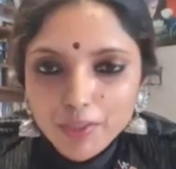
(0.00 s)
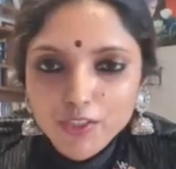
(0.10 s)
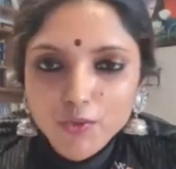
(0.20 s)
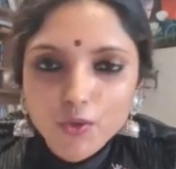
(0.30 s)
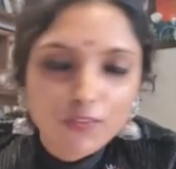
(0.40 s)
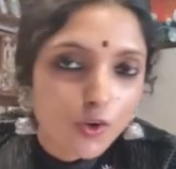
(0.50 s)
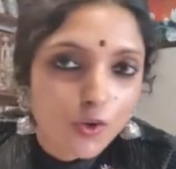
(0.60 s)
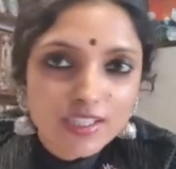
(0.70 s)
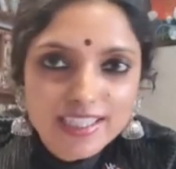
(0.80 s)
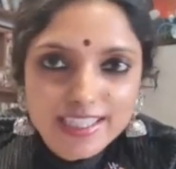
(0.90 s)
You have all
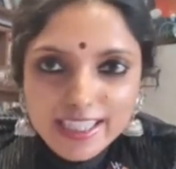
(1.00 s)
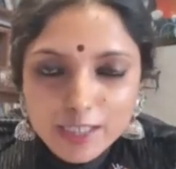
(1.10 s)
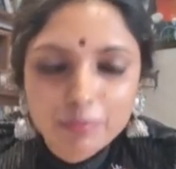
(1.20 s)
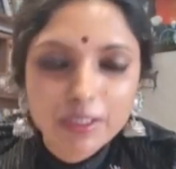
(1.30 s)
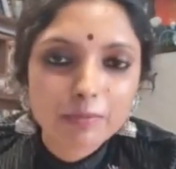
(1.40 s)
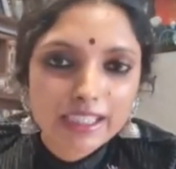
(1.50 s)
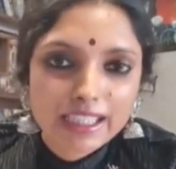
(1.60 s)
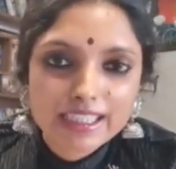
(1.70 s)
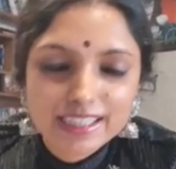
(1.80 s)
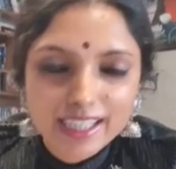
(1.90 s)
seen me many a
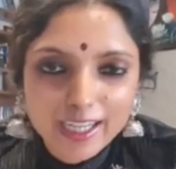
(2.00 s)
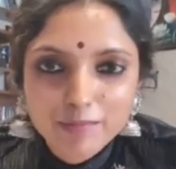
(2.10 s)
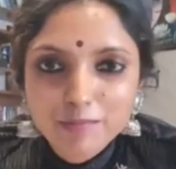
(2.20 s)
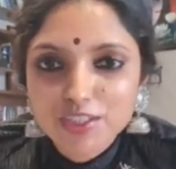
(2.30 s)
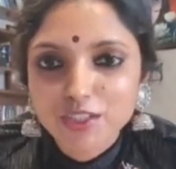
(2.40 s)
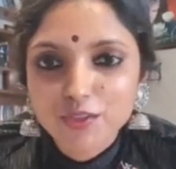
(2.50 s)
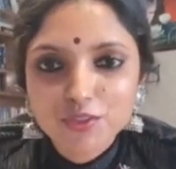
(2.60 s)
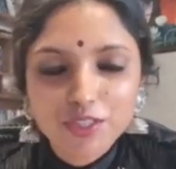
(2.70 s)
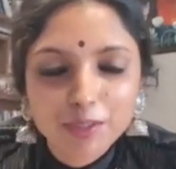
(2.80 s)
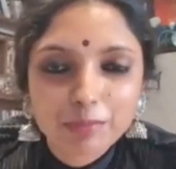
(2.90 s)
times, you know,
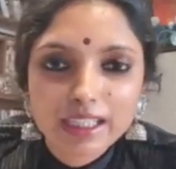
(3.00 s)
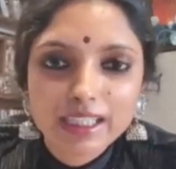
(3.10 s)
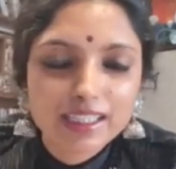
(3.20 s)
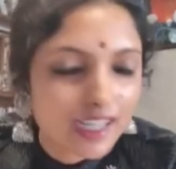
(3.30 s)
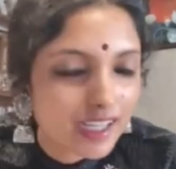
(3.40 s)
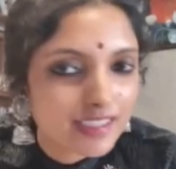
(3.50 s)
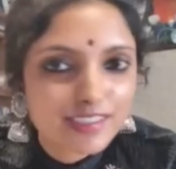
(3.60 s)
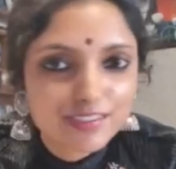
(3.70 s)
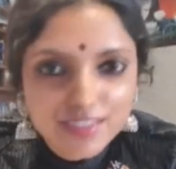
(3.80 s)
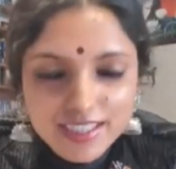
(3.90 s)
draping
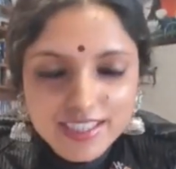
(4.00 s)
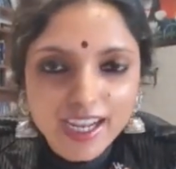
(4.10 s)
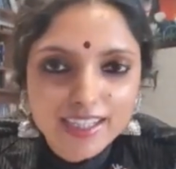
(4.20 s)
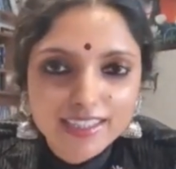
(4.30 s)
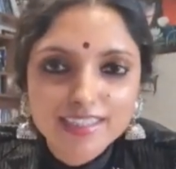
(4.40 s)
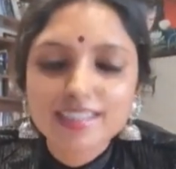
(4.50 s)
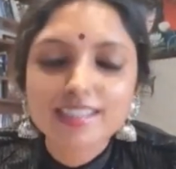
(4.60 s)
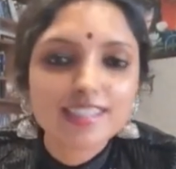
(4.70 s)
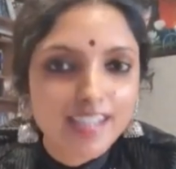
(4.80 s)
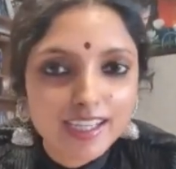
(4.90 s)
different saris
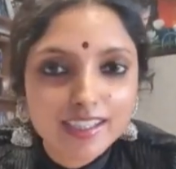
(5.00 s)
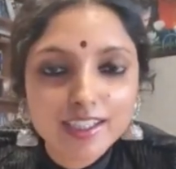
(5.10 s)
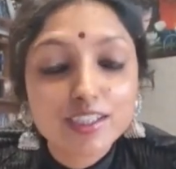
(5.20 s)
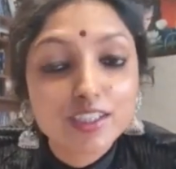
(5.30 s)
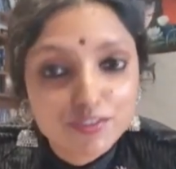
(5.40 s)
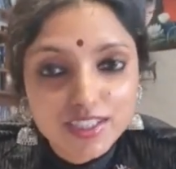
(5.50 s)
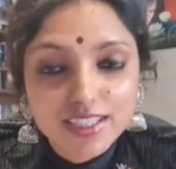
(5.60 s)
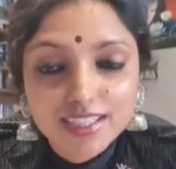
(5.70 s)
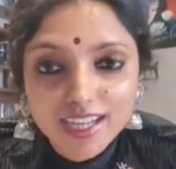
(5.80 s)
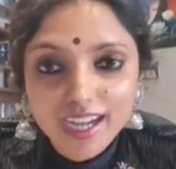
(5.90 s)
and in different
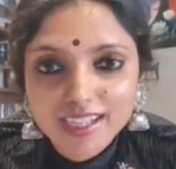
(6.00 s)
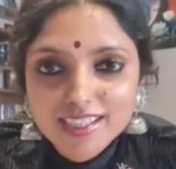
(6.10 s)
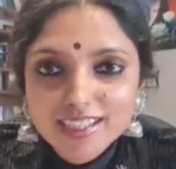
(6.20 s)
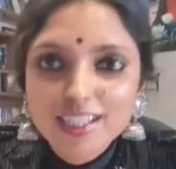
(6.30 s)
styles.